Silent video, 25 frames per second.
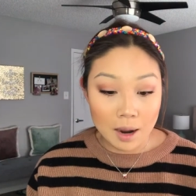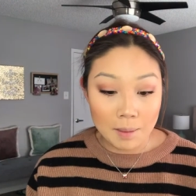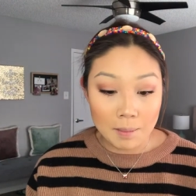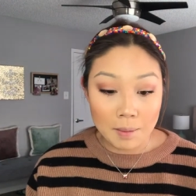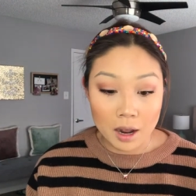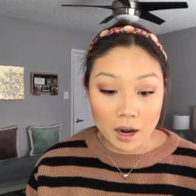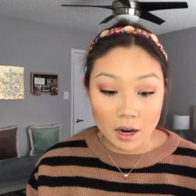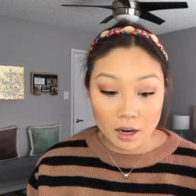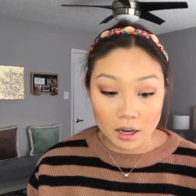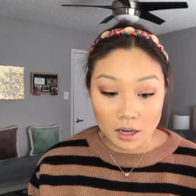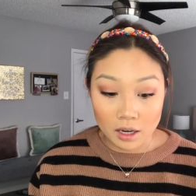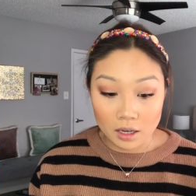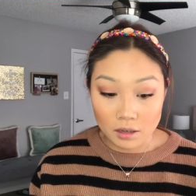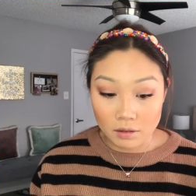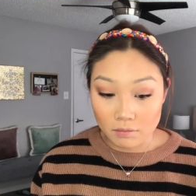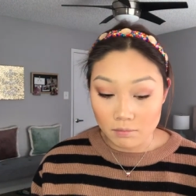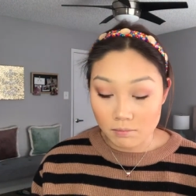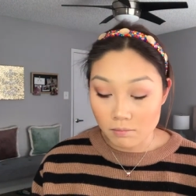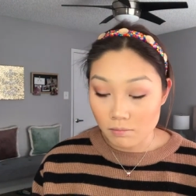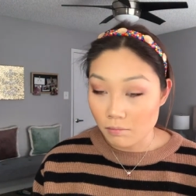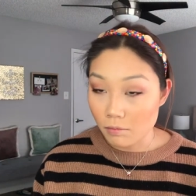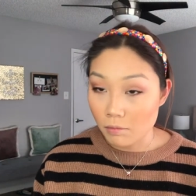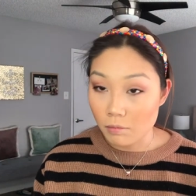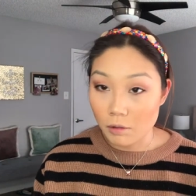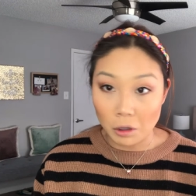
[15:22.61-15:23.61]
I'm not gonna
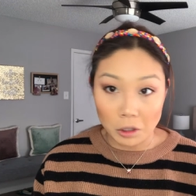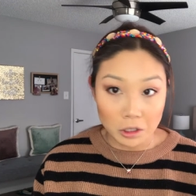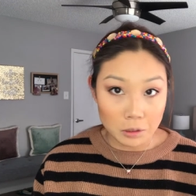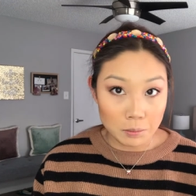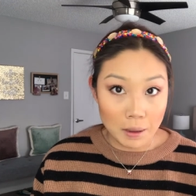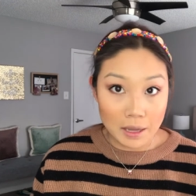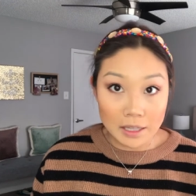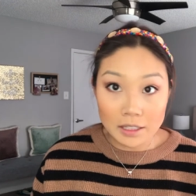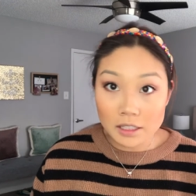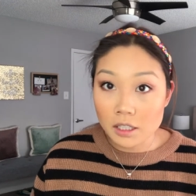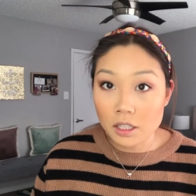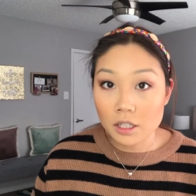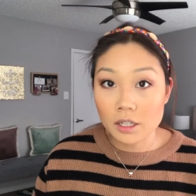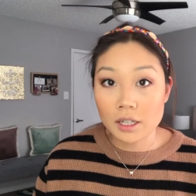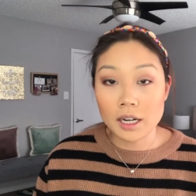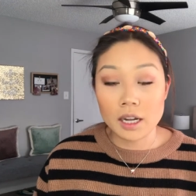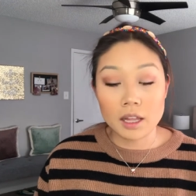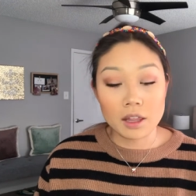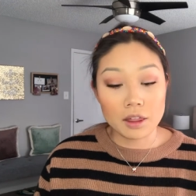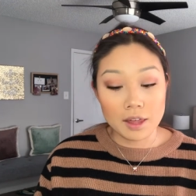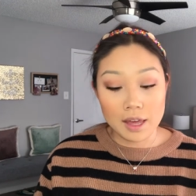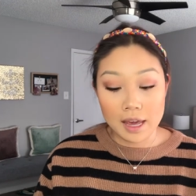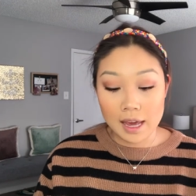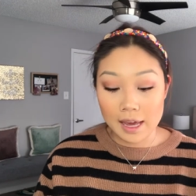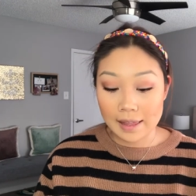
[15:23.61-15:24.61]
use pencil or
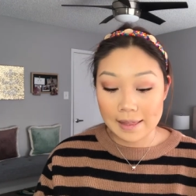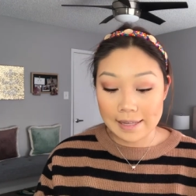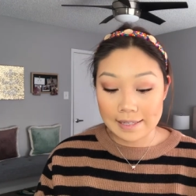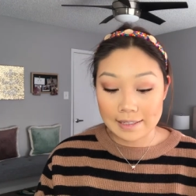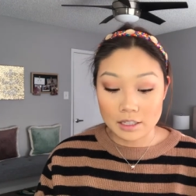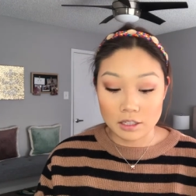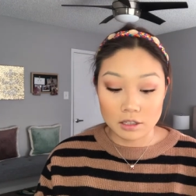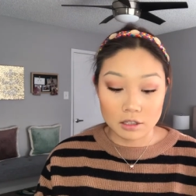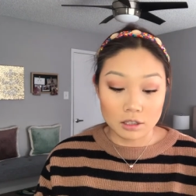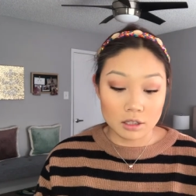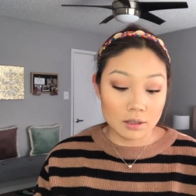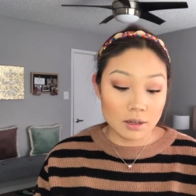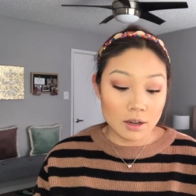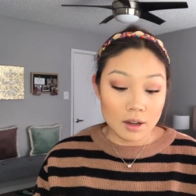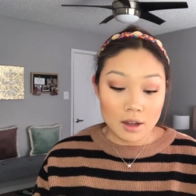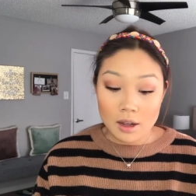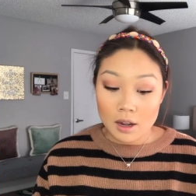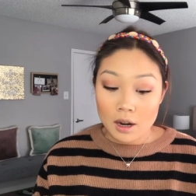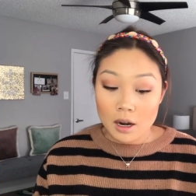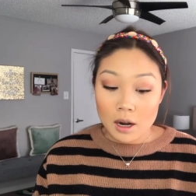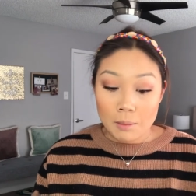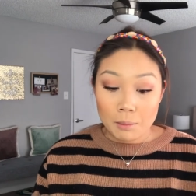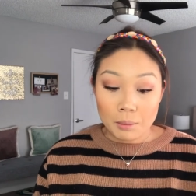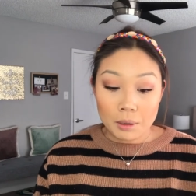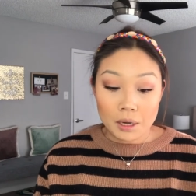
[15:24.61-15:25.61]
anything. This is
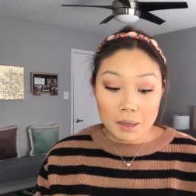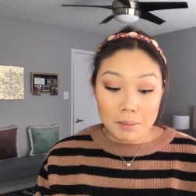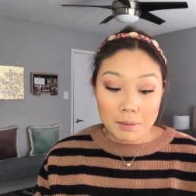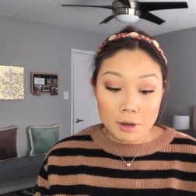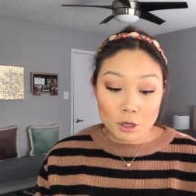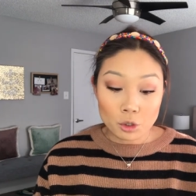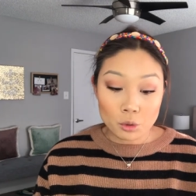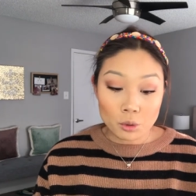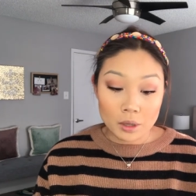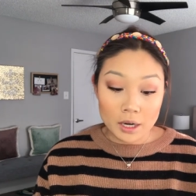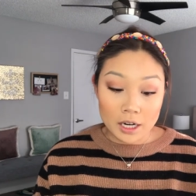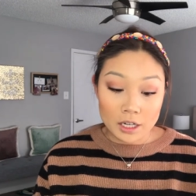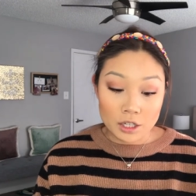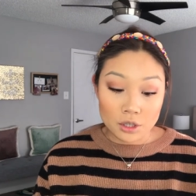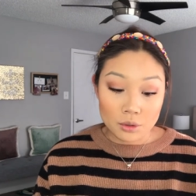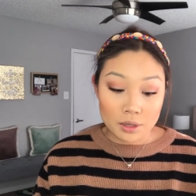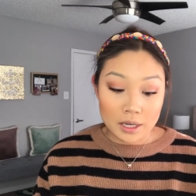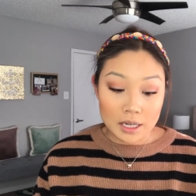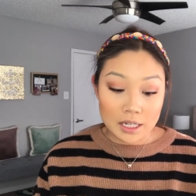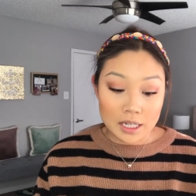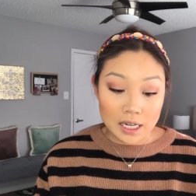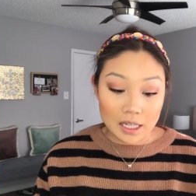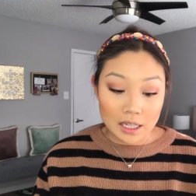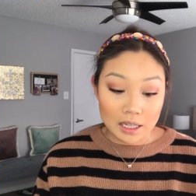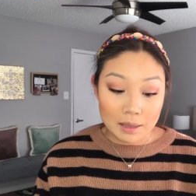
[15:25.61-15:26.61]
pretty much what I do on
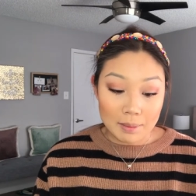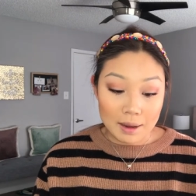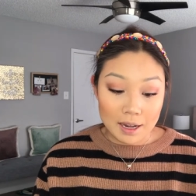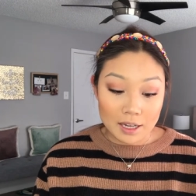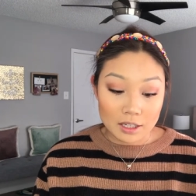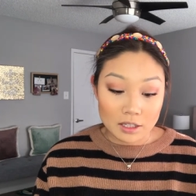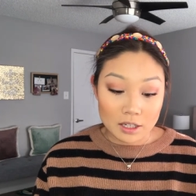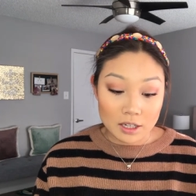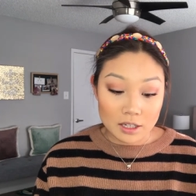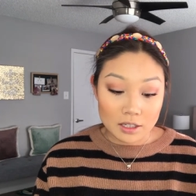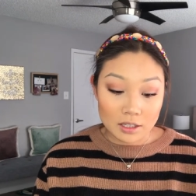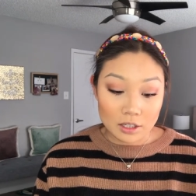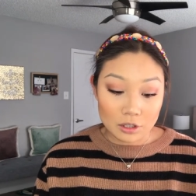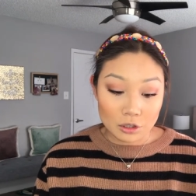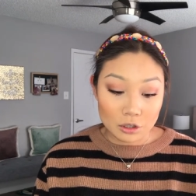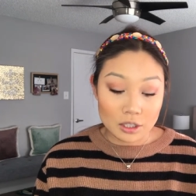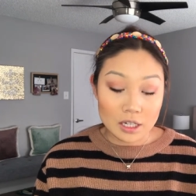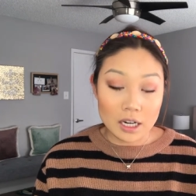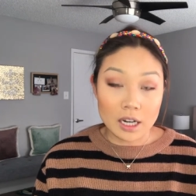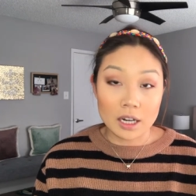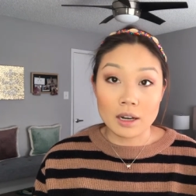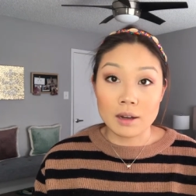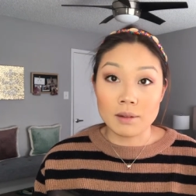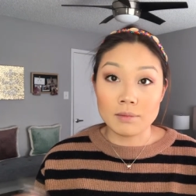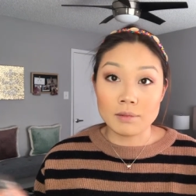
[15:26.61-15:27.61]
a daily basis. I just
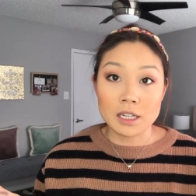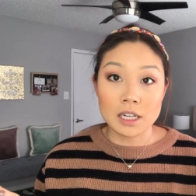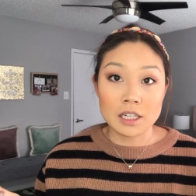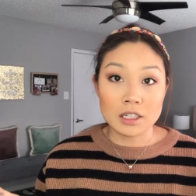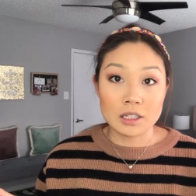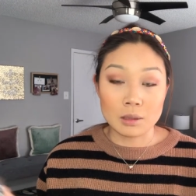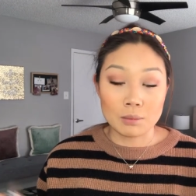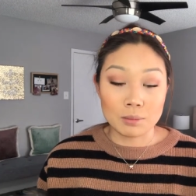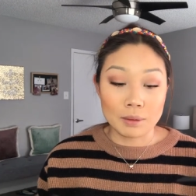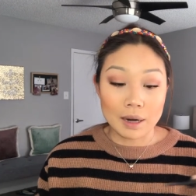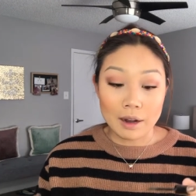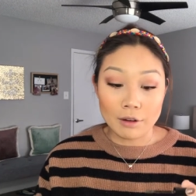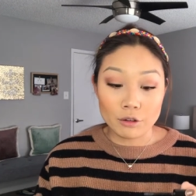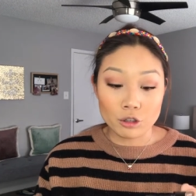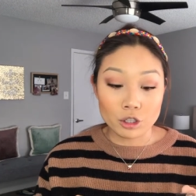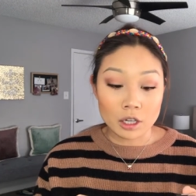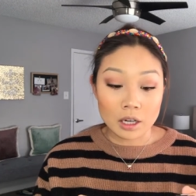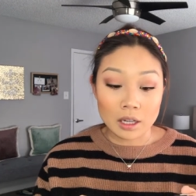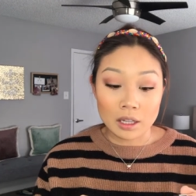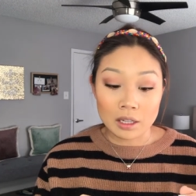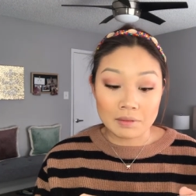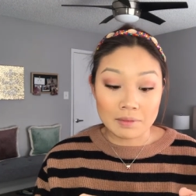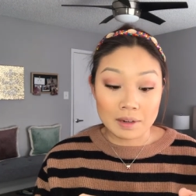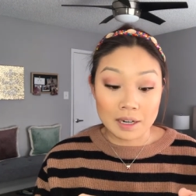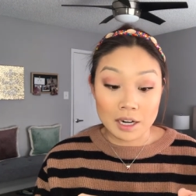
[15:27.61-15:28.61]
take a tinted brow
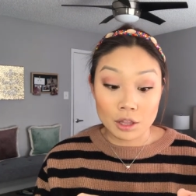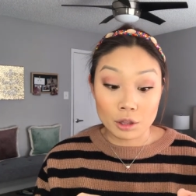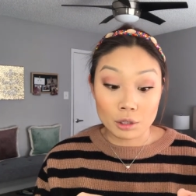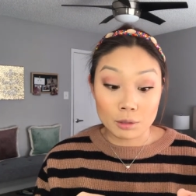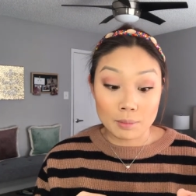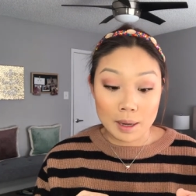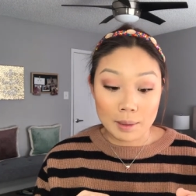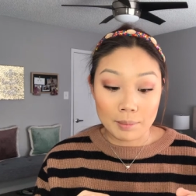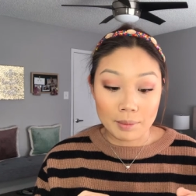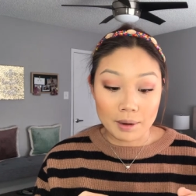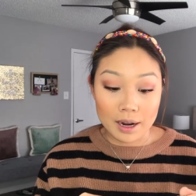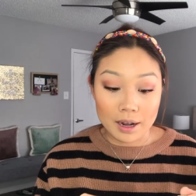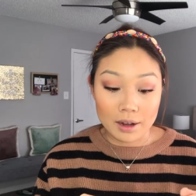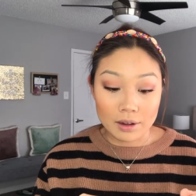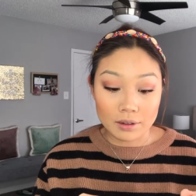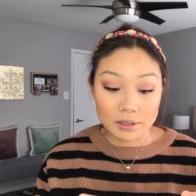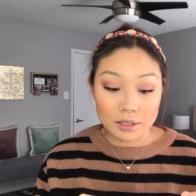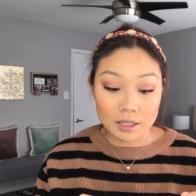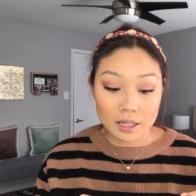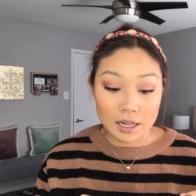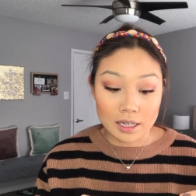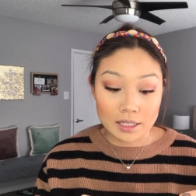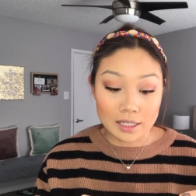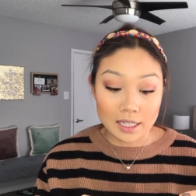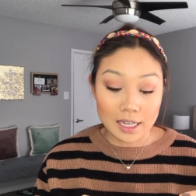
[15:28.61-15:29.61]
gel and run it through my
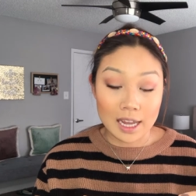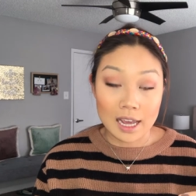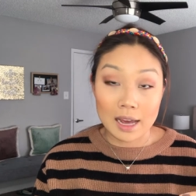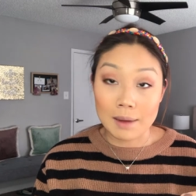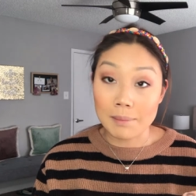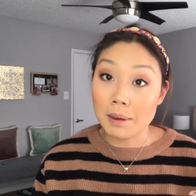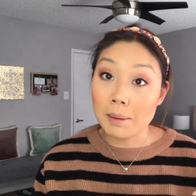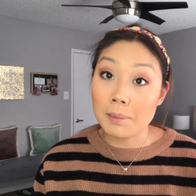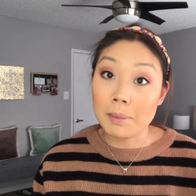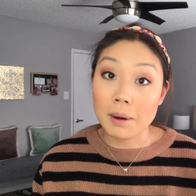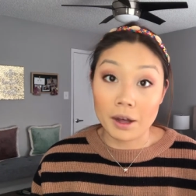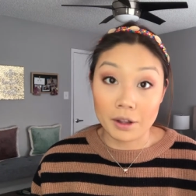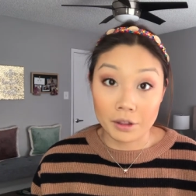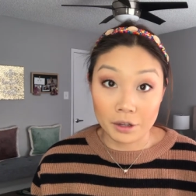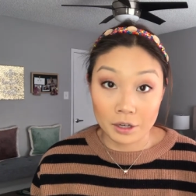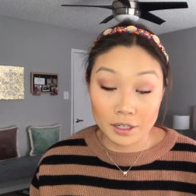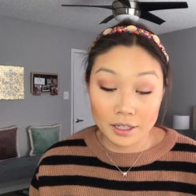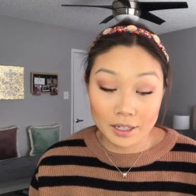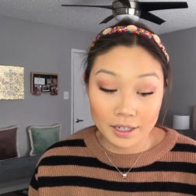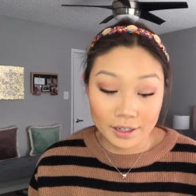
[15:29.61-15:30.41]
brows because I can't be bothered